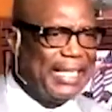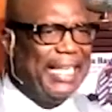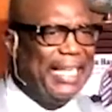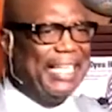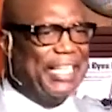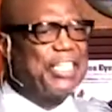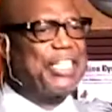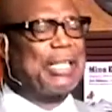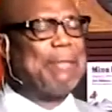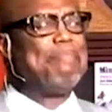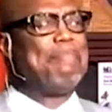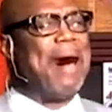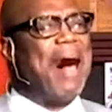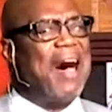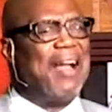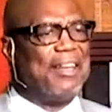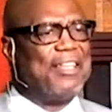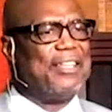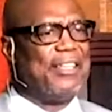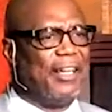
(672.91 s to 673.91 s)
in
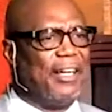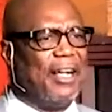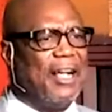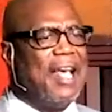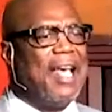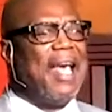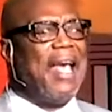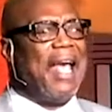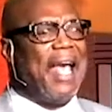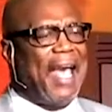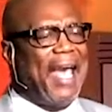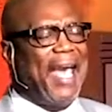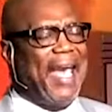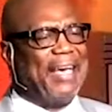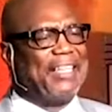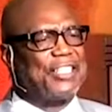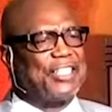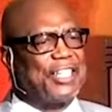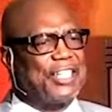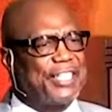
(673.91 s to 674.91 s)
Somalia
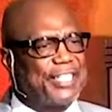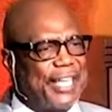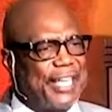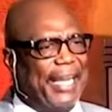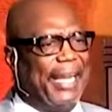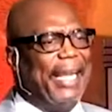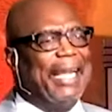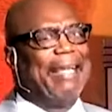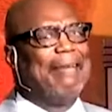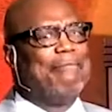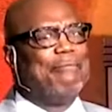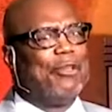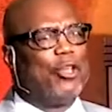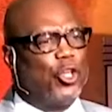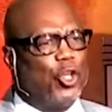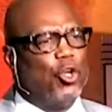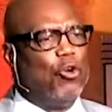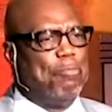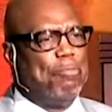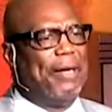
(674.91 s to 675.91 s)
has the same
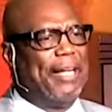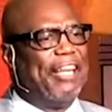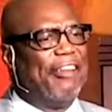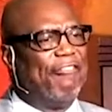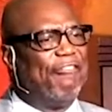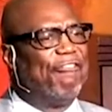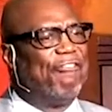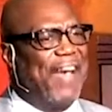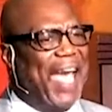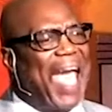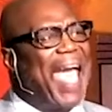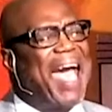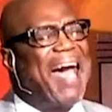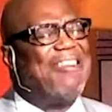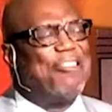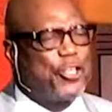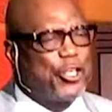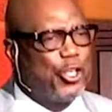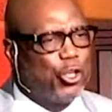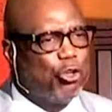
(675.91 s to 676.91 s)
human
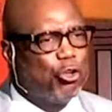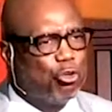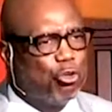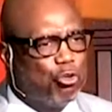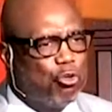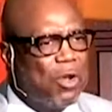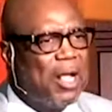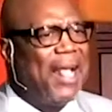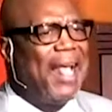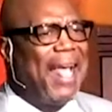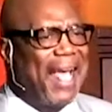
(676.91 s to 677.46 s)
value